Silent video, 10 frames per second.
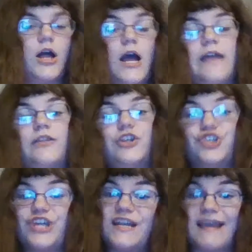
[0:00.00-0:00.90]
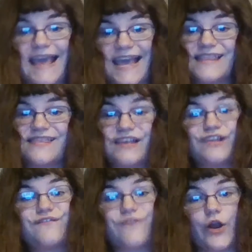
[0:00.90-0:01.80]
I legit hate
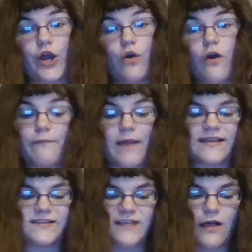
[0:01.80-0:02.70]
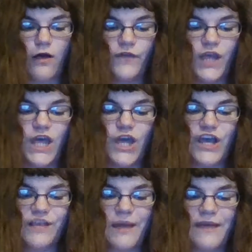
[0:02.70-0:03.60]
this photo of myself
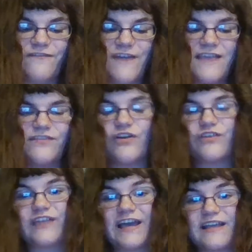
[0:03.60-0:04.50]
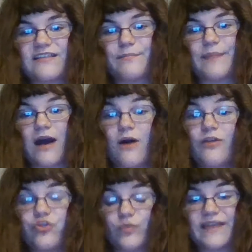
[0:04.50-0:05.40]
because my face looks like it's
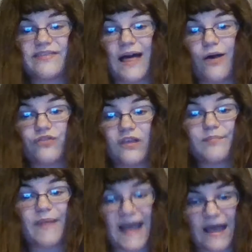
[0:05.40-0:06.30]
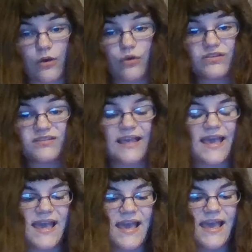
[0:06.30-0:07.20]
about 3,000 pounds,
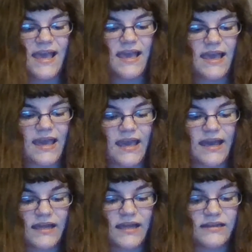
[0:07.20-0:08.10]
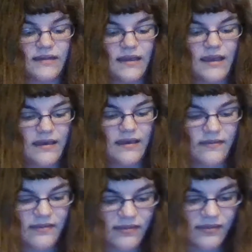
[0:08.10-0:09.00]
and
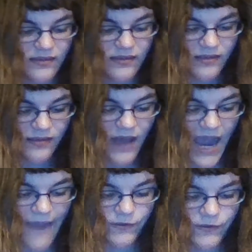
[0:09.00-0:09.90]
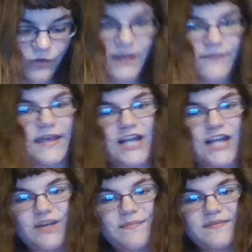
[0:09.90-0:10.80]
I have a little bit of a
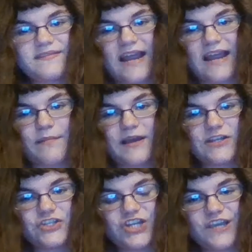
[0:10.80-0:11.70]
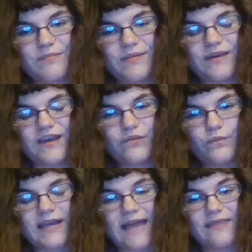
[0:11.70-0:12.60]
ketchup stain on my cheek because
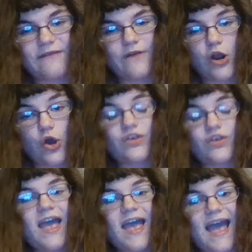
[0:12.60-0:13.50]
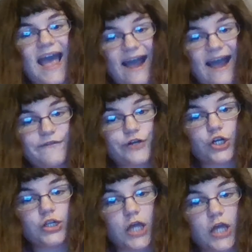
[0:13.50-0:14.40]
we had the photos
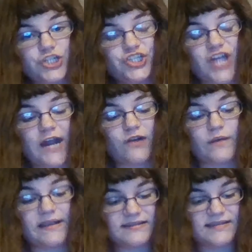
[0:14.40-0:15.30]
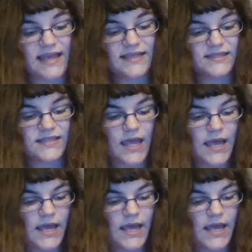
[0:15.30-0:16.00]
after lunch and recess,